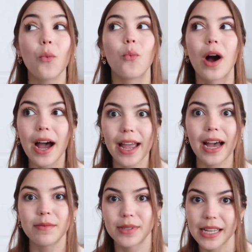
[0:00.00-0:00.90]
why
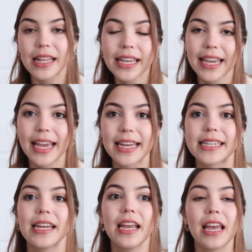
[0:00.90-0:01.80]
I'm selling
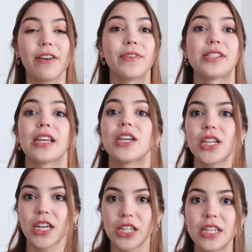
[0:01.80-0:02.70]
it, if it's in
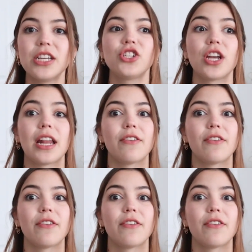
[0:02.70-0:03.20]
good condition.